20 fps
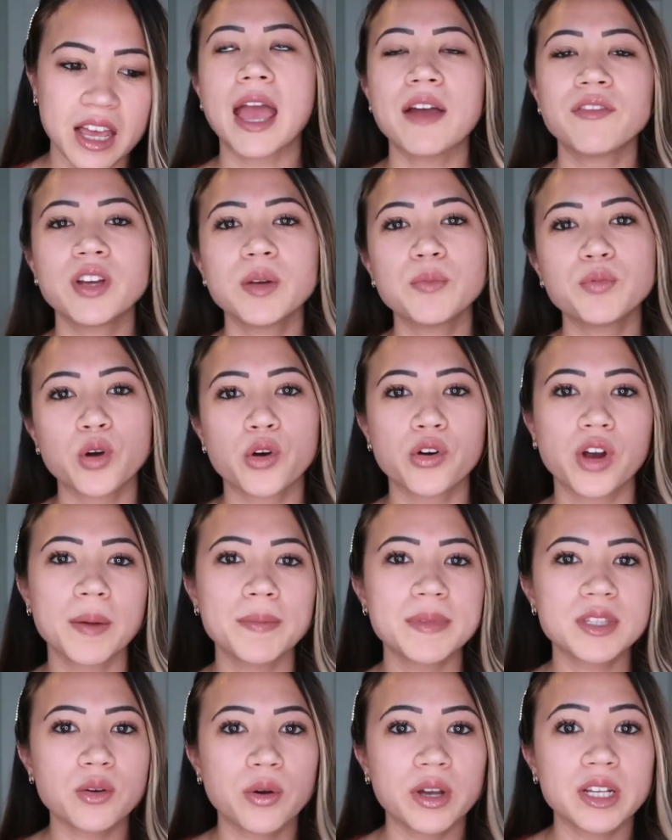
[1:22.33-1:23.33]
Every
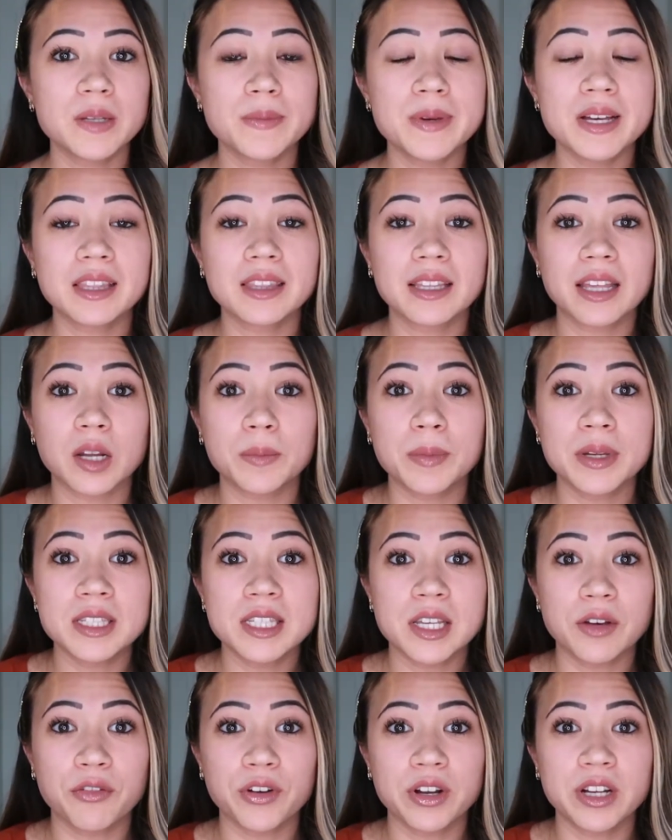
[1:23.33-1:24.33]
program is going to be a little bit
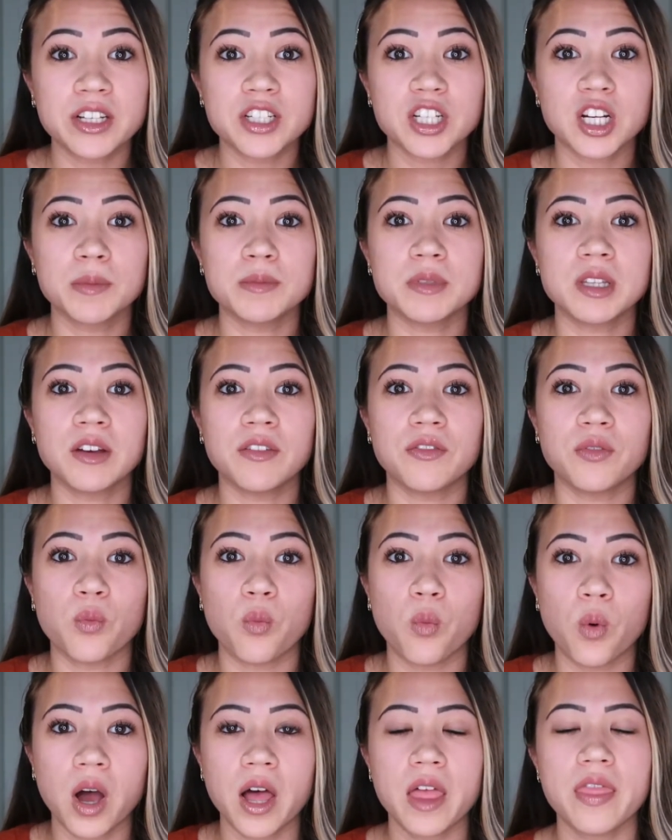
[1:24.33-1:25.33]
different in terms
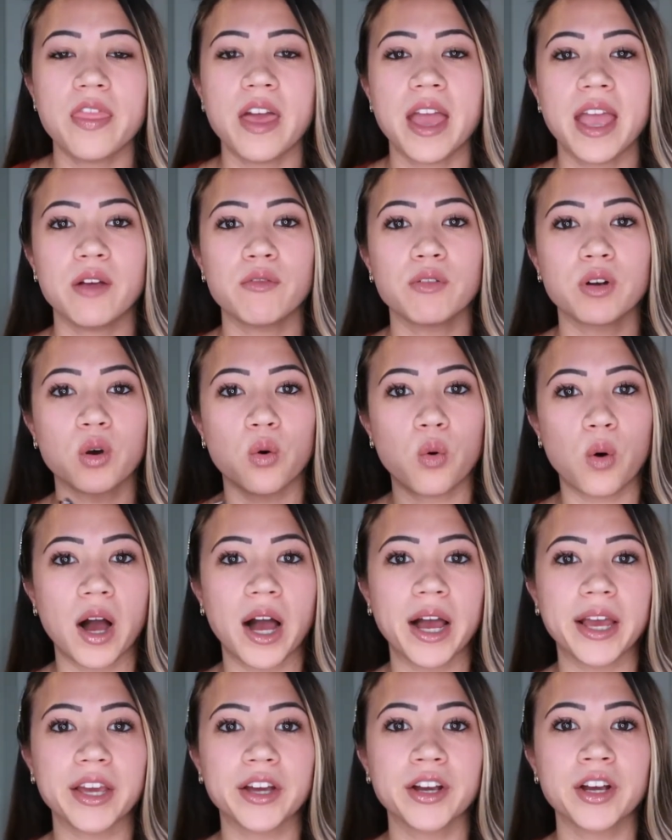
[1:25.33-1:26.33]
of what they
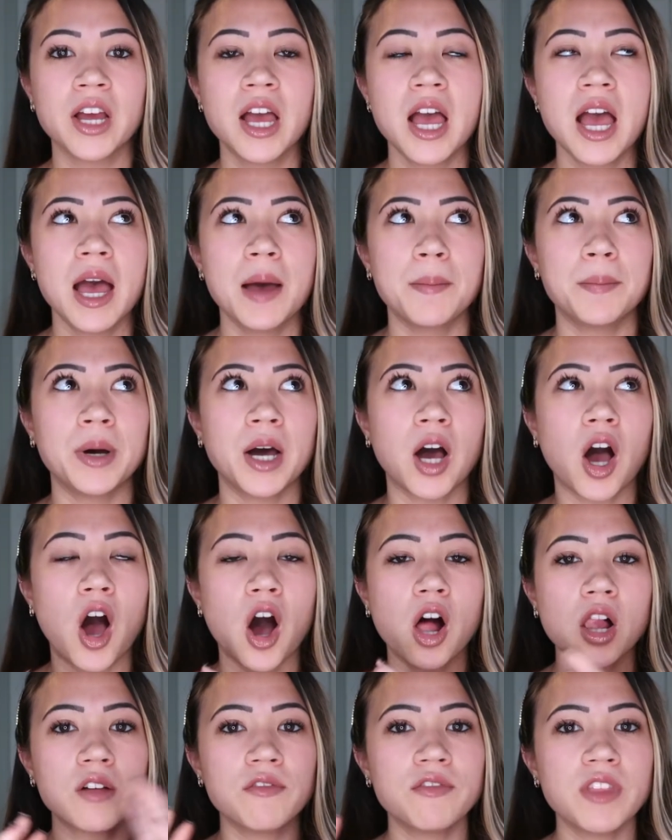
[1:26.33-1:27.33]
require, but
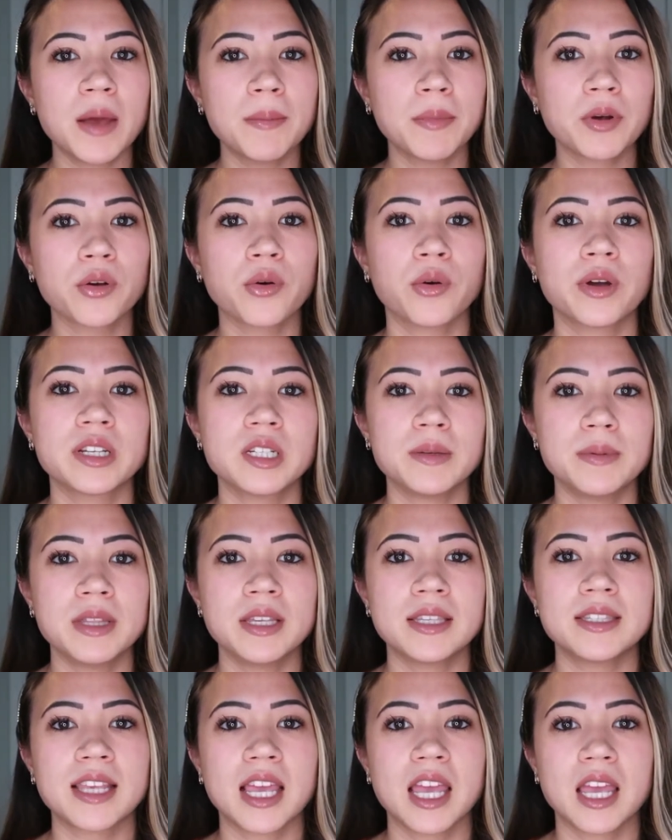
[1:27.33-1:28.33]
all of them are going to be
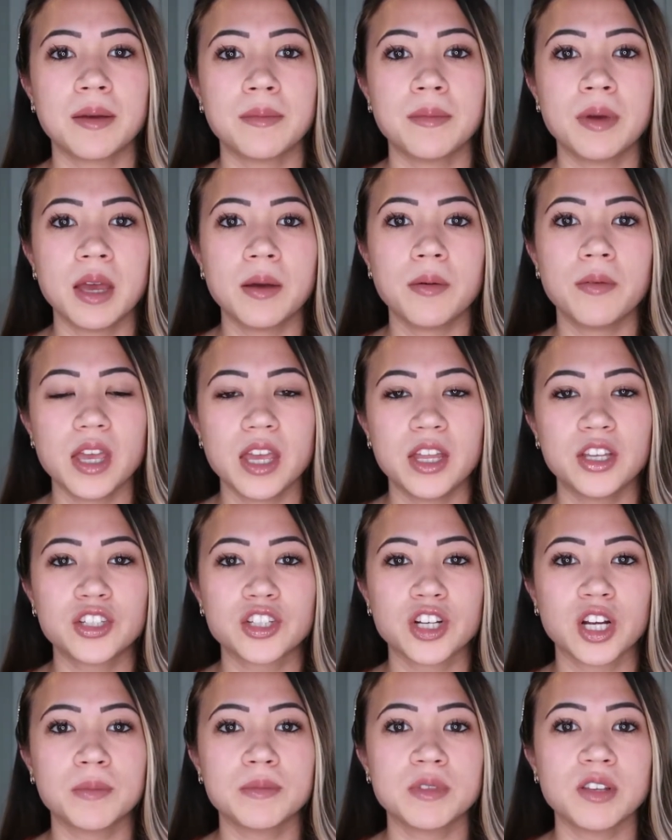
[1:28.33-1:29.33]
the same in
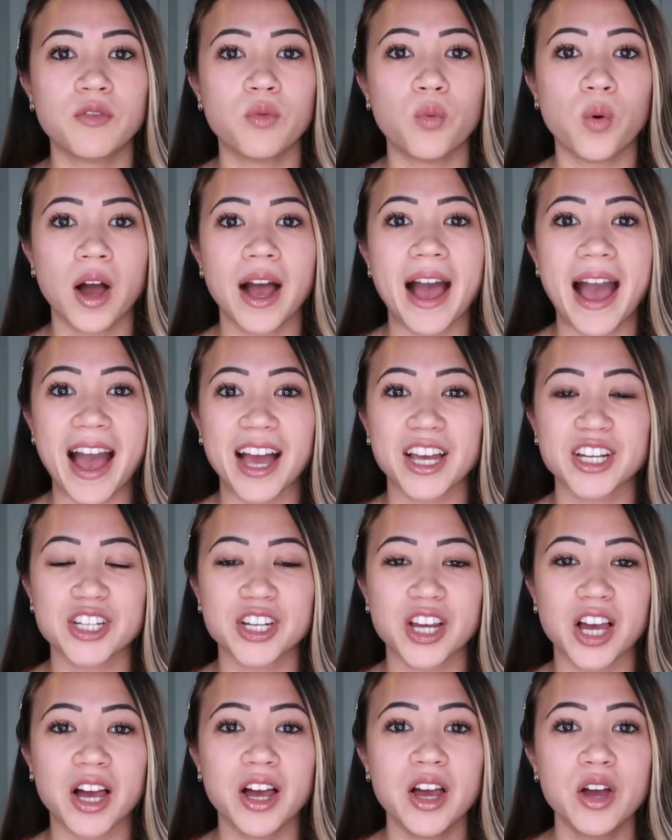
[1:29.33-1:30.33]
terms of what
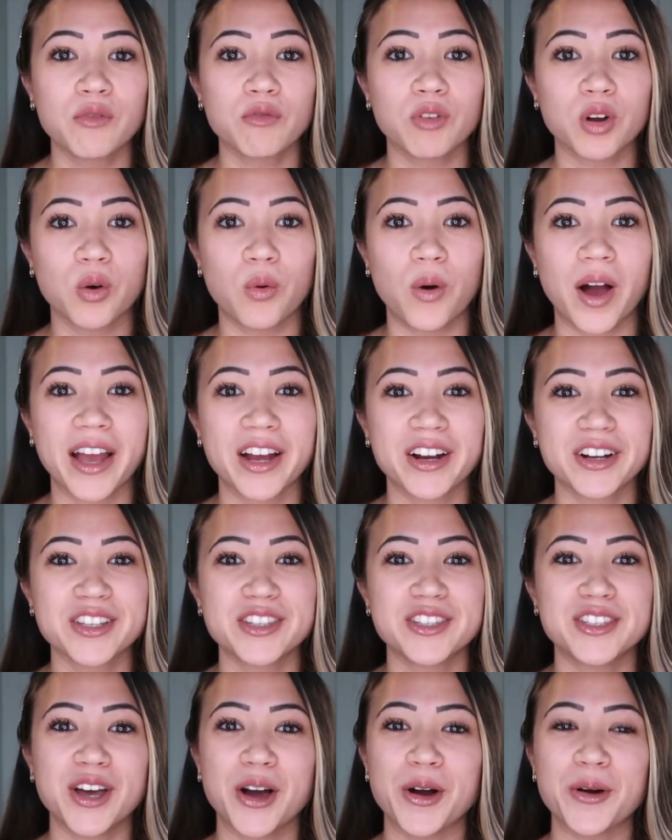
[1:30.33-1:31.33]
ASHA requires.
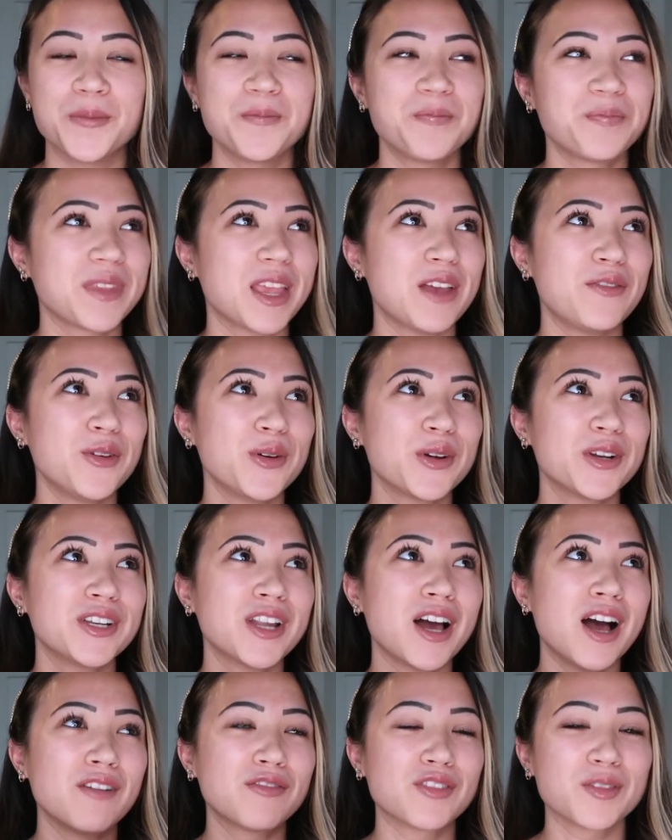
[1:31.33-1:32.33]
So if you're
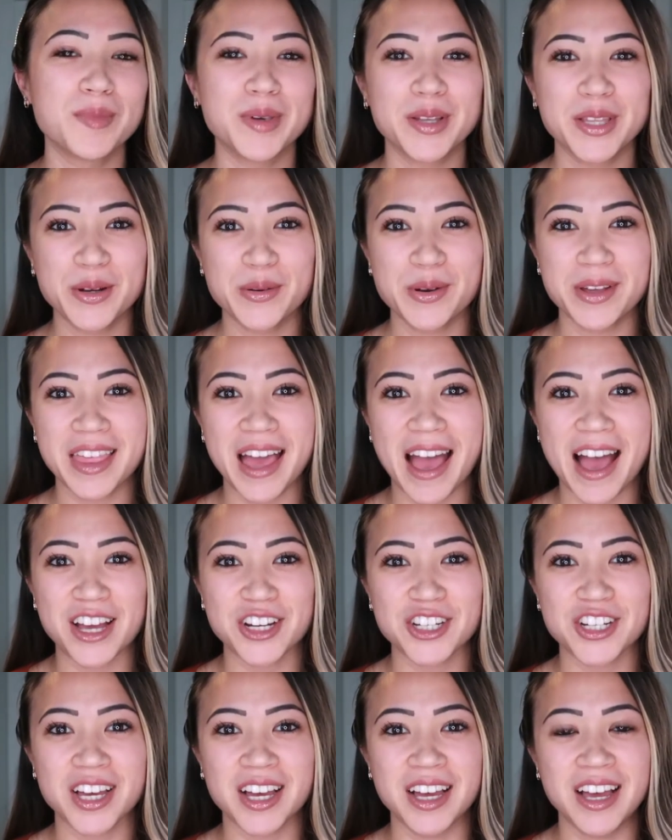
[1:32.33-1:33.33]
not familiar with
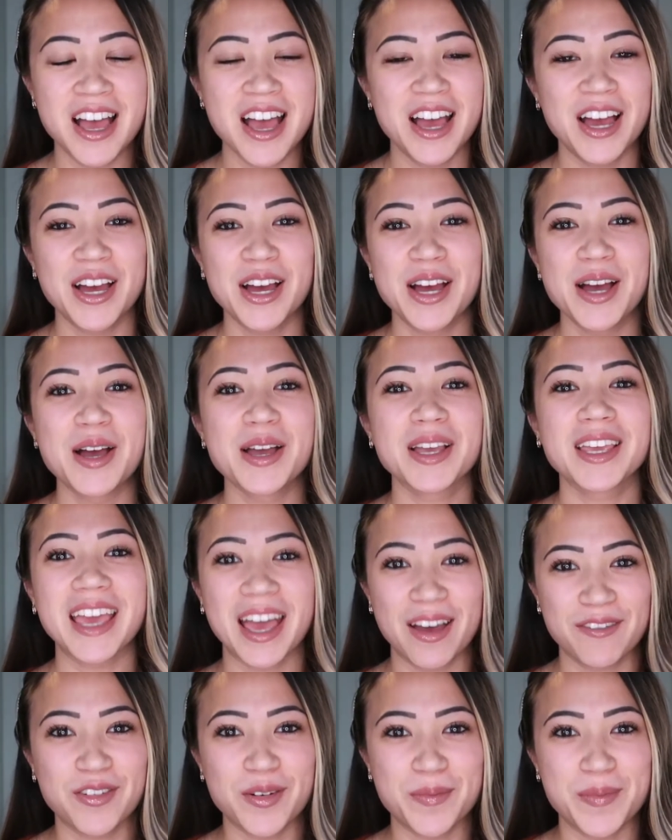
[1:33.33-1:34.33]
ASHA,
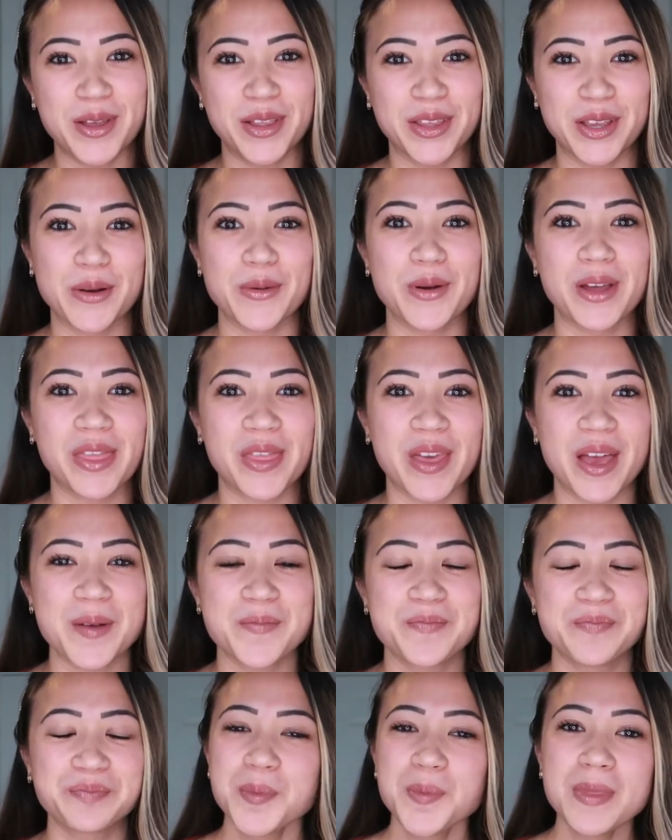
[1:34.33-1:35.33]
get familiar with
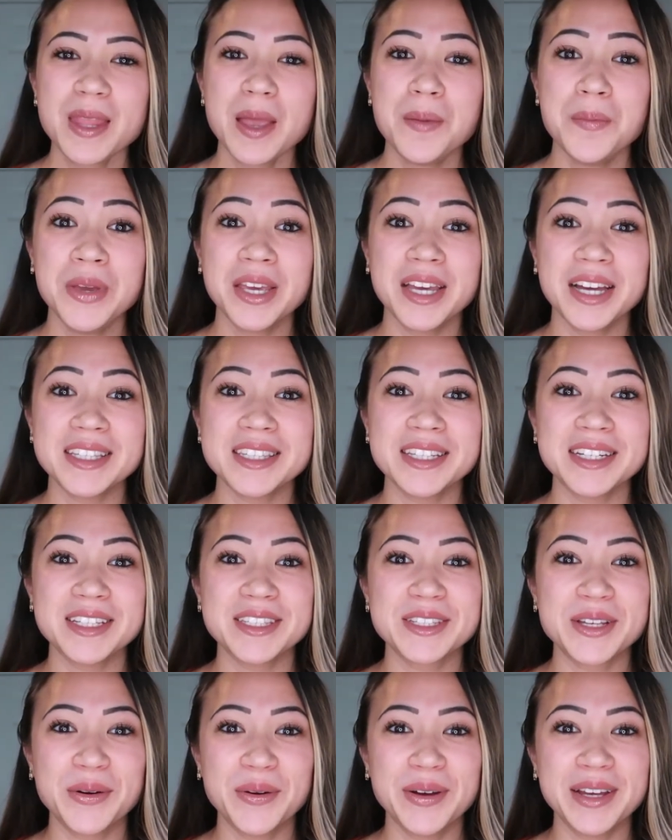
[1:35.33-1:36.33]
it, because it
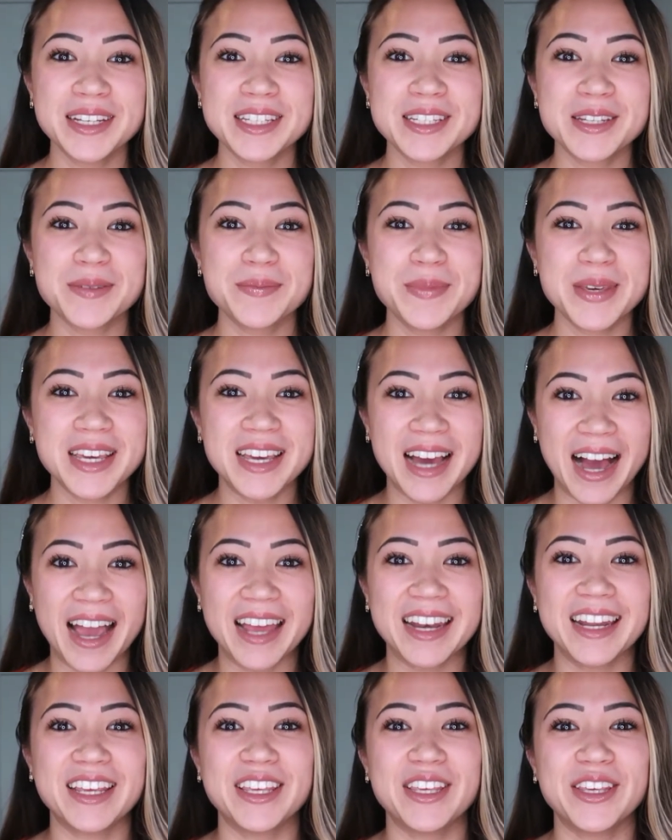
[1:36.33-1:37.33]
is going to be
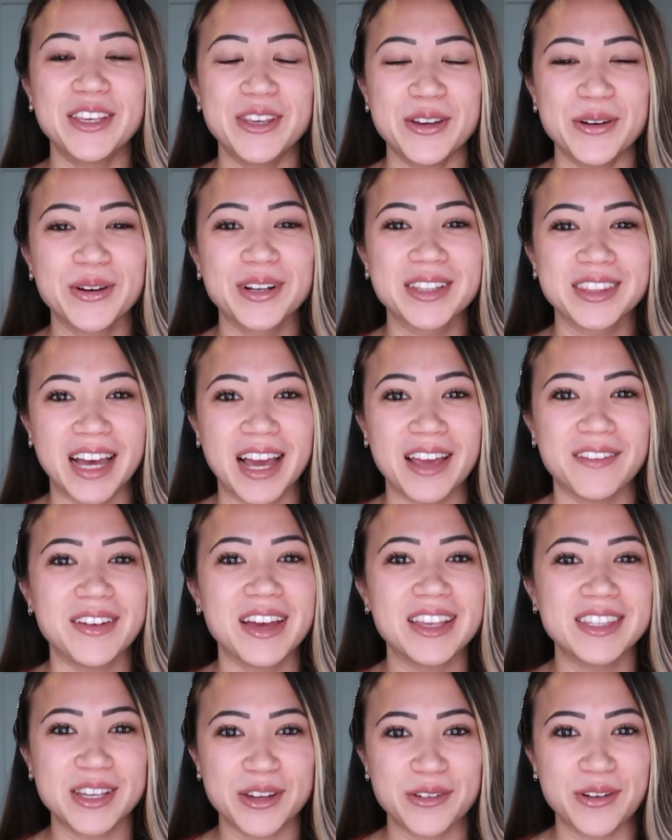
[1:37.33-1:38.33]
guiding your life
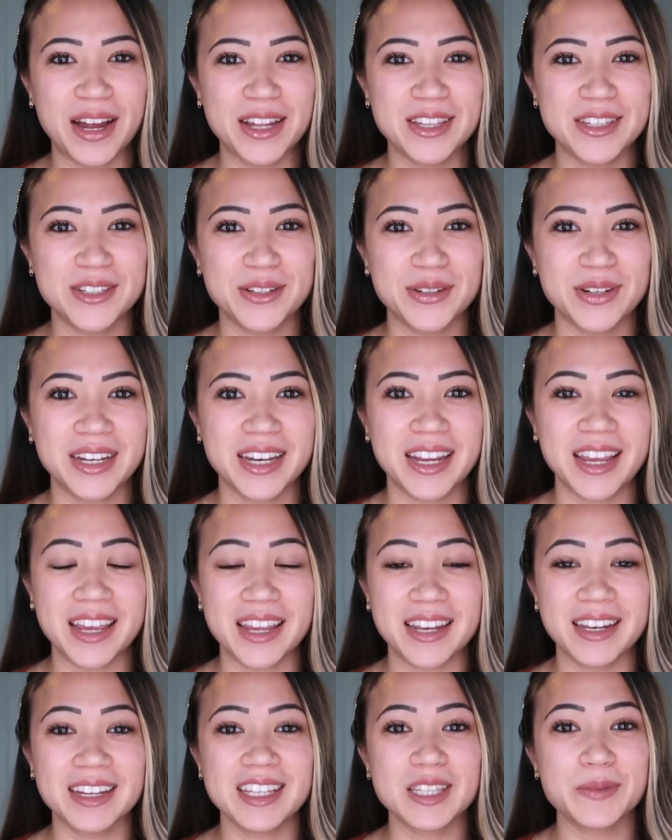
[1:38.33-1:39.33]
as a grad student
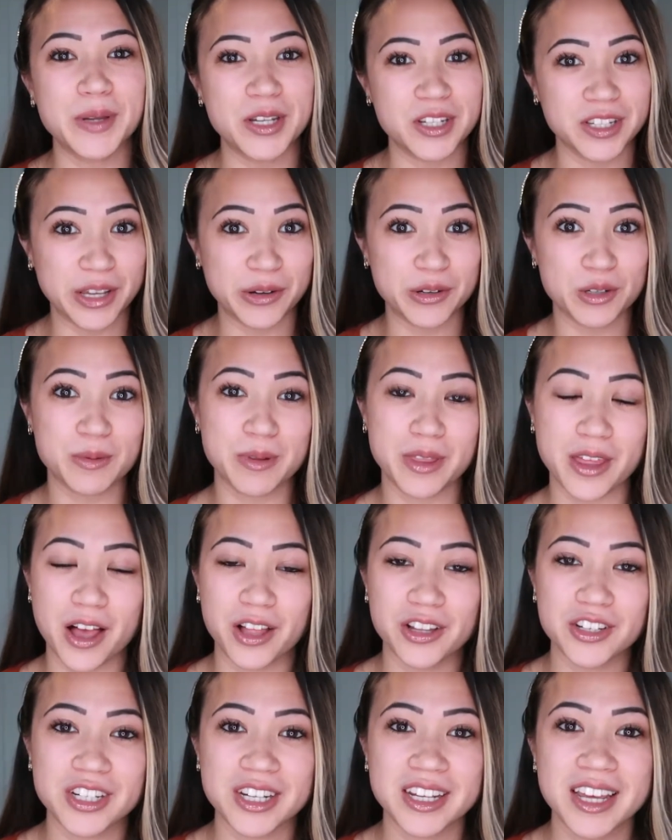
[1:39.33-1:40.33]
in speech language
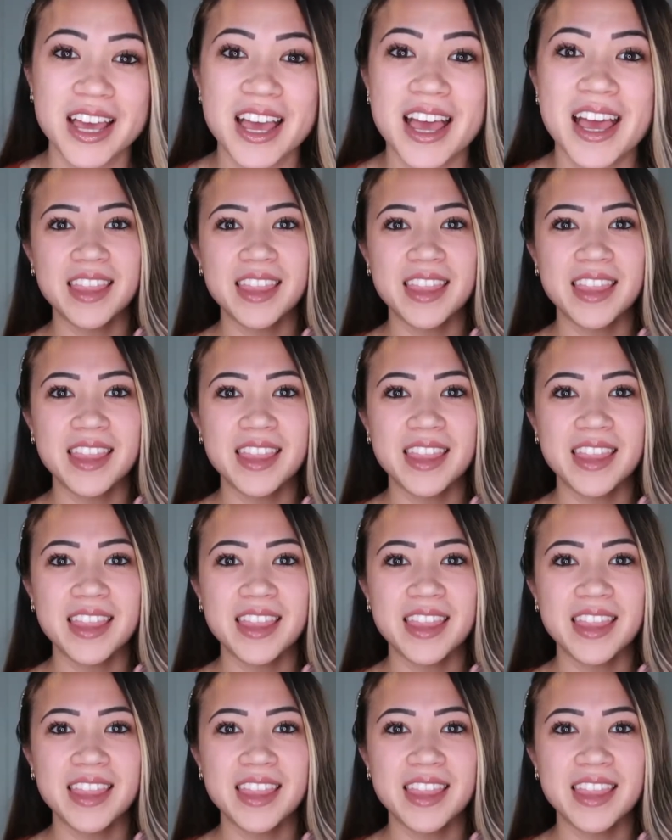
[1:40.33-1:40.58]
pathology.